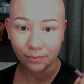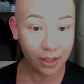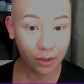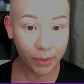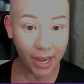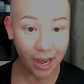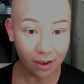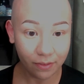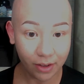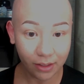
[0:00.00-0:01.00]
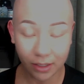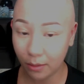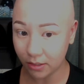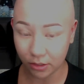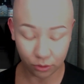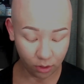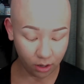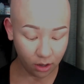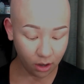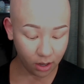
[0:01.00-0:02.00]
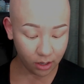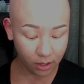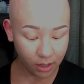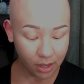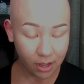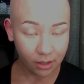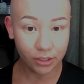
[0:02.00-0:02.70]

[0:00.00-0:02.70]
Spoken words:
So now that we have hairs drawn on,